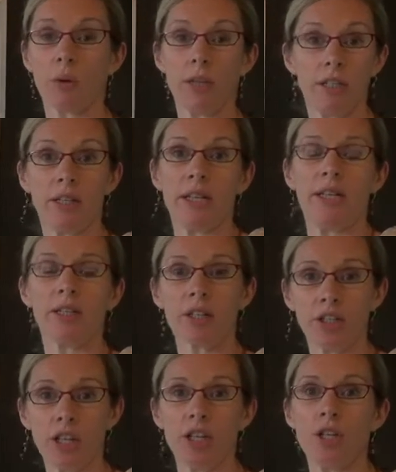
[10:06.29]
so he
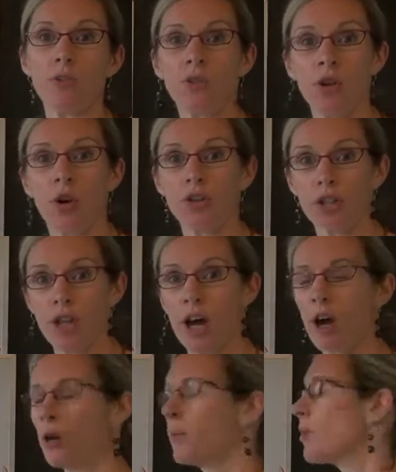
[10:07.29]
continued not to
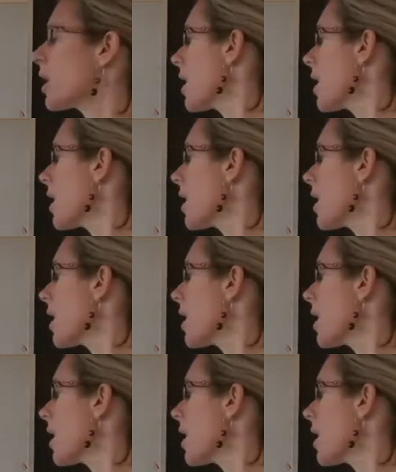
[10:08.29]
know.